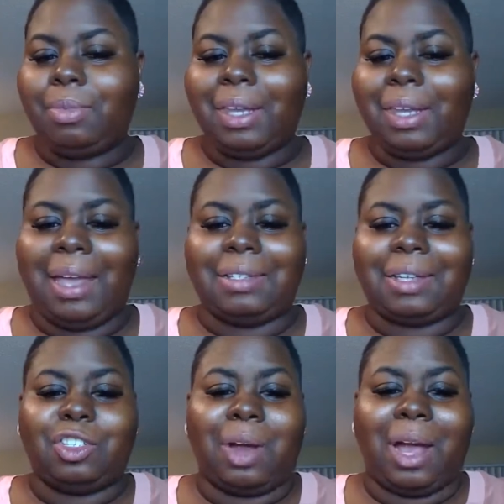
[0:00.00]
as
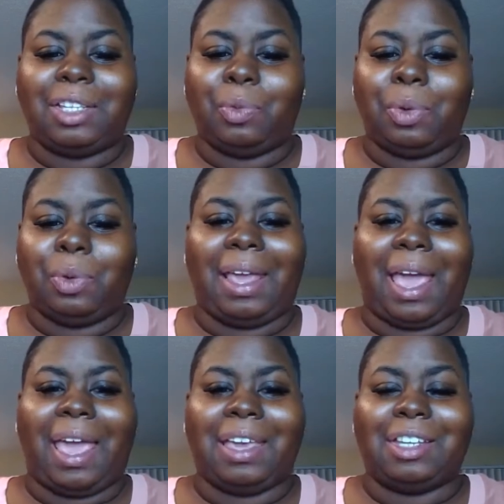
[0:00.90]
I try to
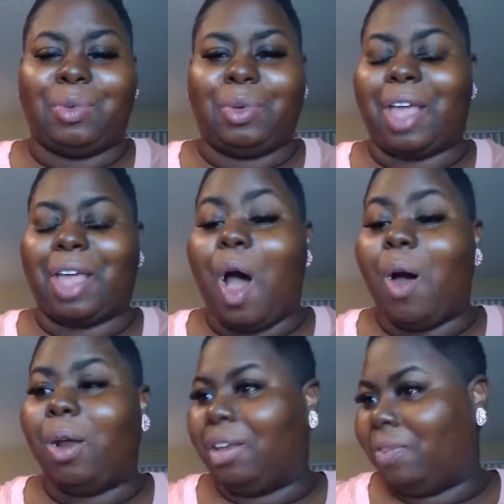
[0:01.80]
re-engage with
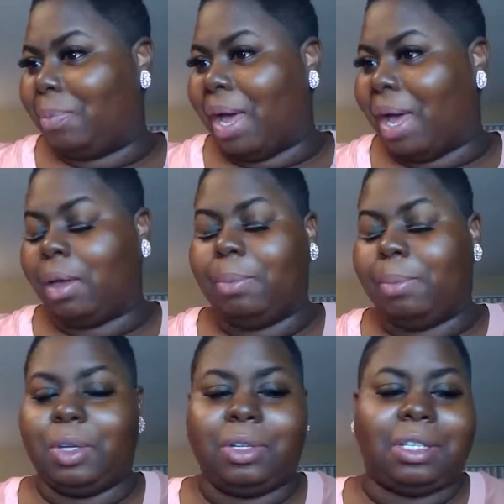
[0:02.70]
all of my
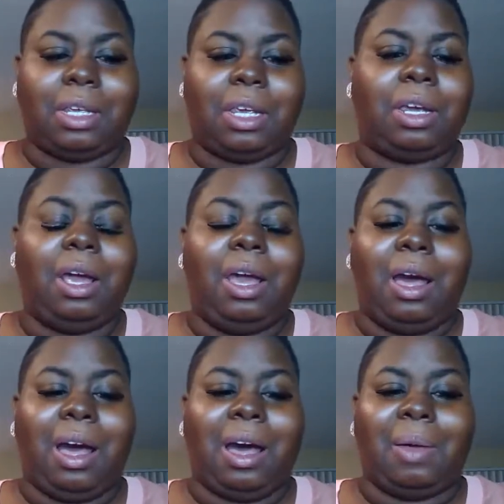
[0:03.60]
community,
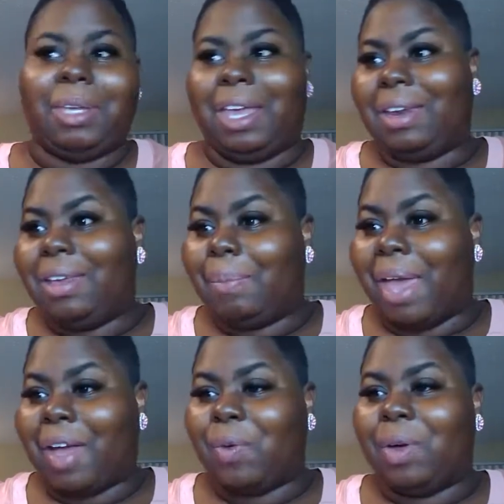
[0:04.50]
getting
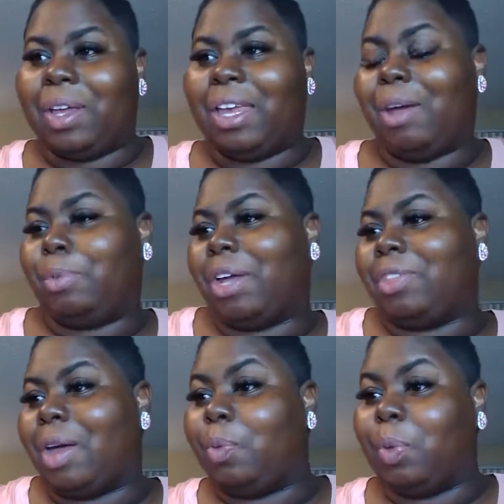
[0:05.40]
back on camera. I
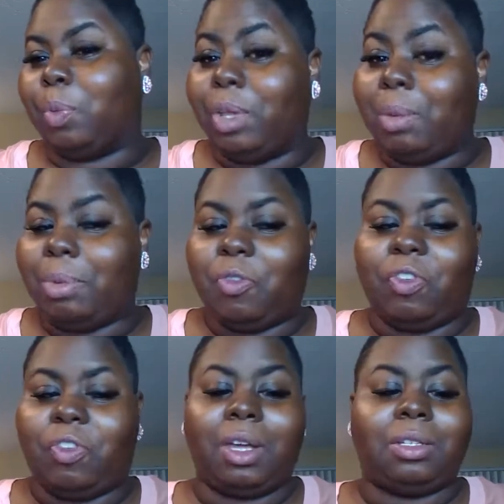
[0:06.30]
thought it would really be
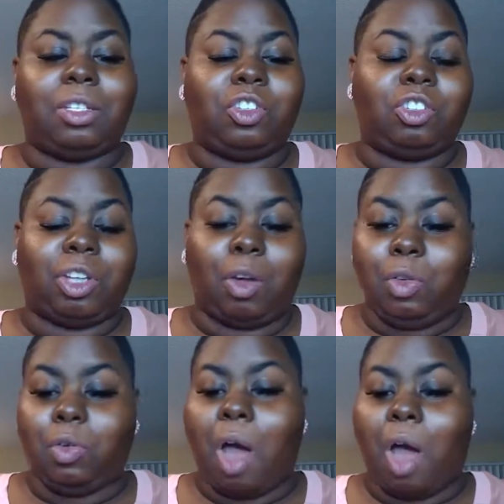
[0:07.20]
fun to show
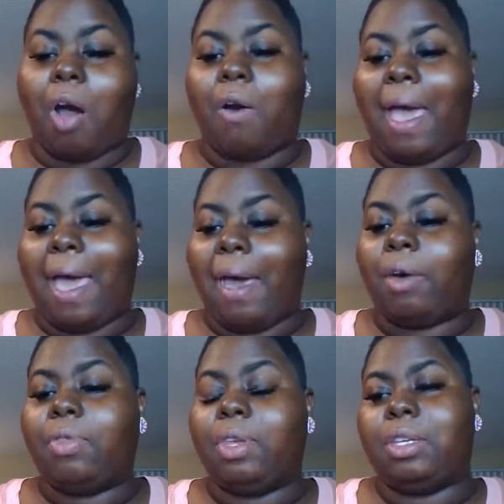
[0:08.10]
you all
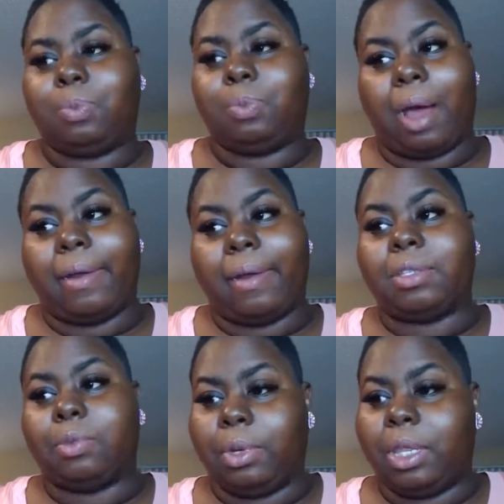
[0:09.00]
how these
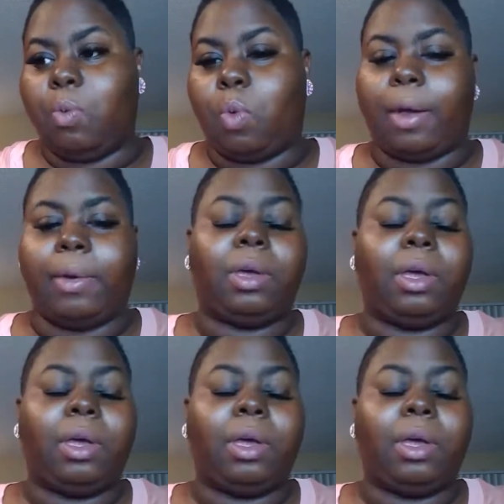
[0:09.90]
products really work,